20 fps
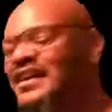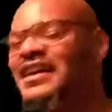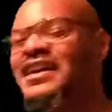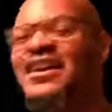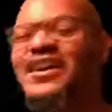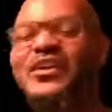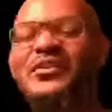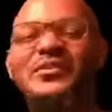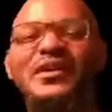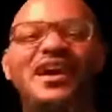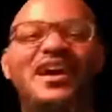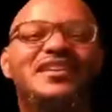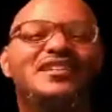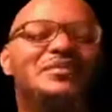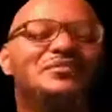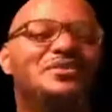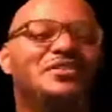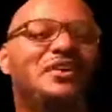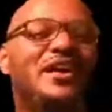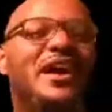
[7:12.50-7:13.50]
Oh gosh,
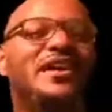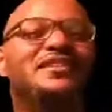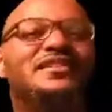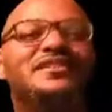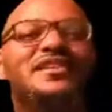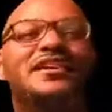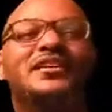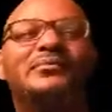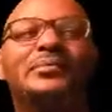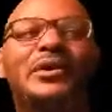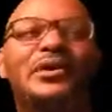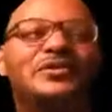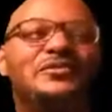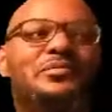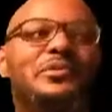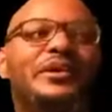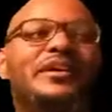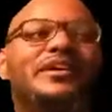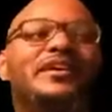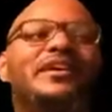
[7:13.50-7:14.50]
I'm sorry I had to take a pause
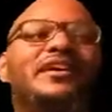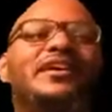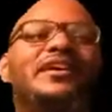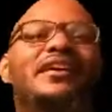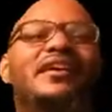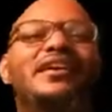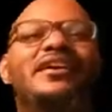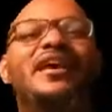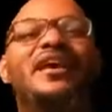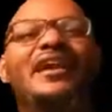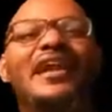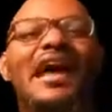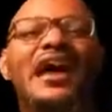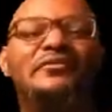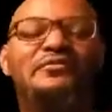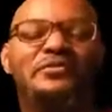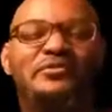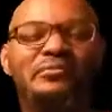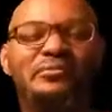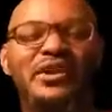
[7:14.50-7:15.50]
break. A
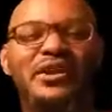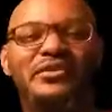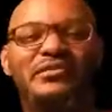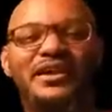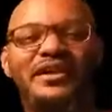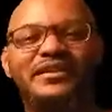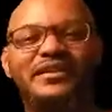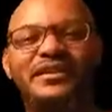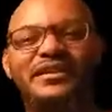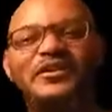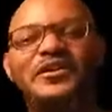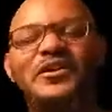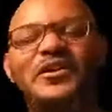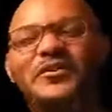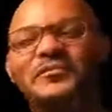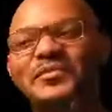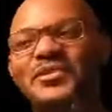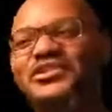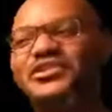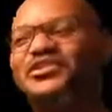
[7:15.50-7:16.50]
laughter break right there.
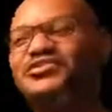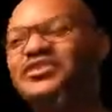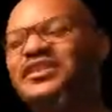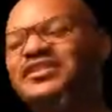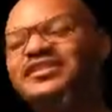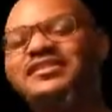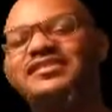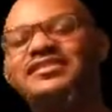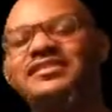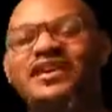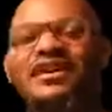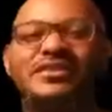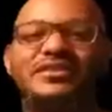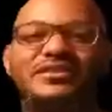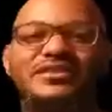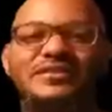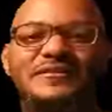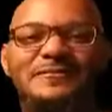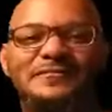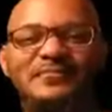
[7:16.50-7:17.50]
But trusted
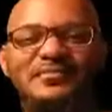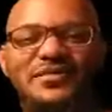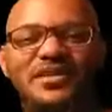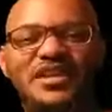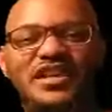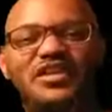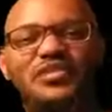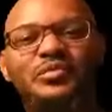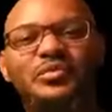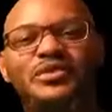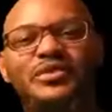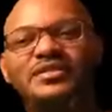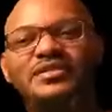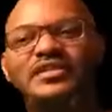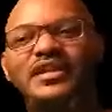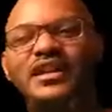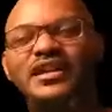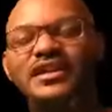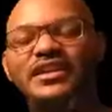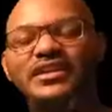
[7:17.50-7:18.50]
sellers is what they're
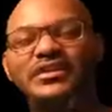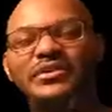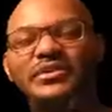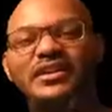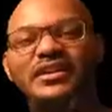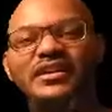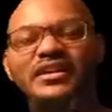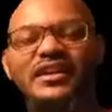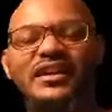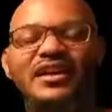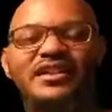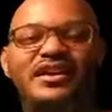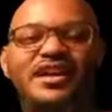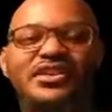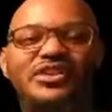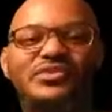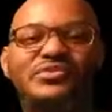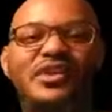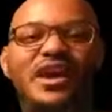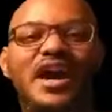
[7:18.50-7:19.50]
telling you. And
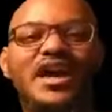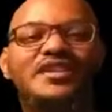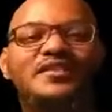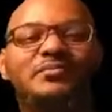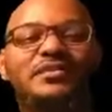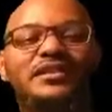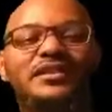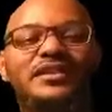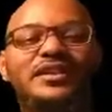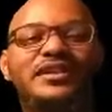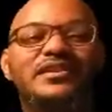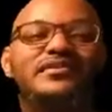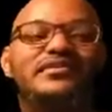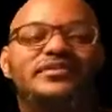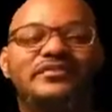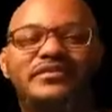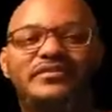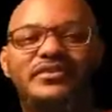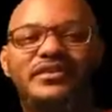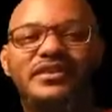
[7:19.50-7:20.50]
yet you guys
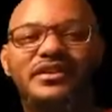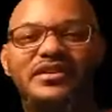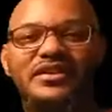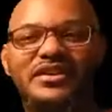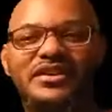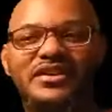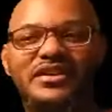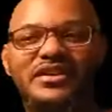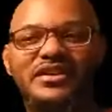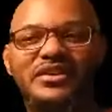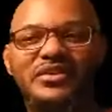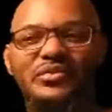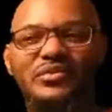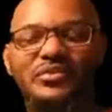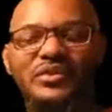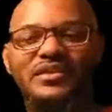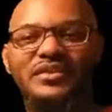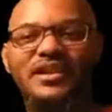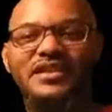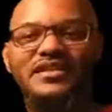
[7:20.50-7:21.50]
believe
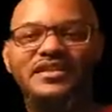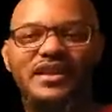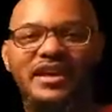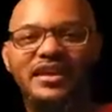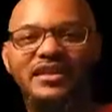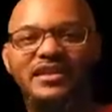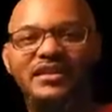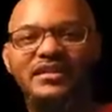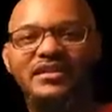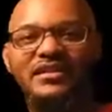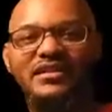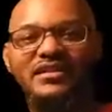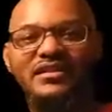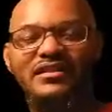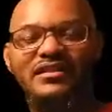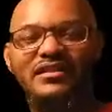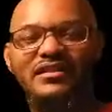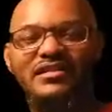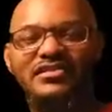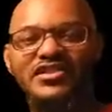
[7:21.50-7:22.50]
what they say
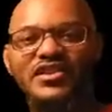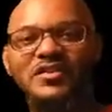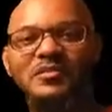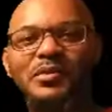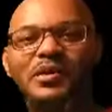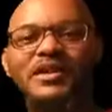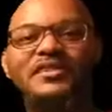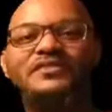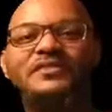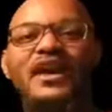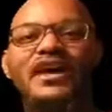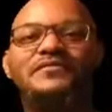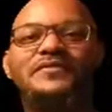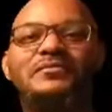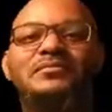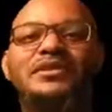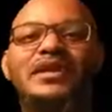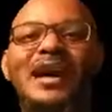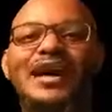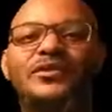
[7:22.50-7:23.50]
just because they have
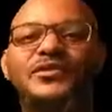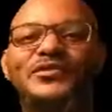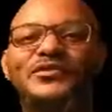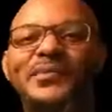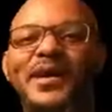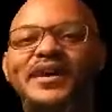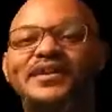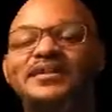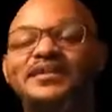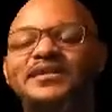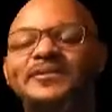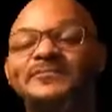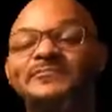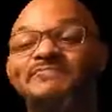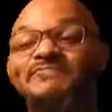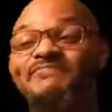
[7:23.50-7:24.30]
some dollars backing them?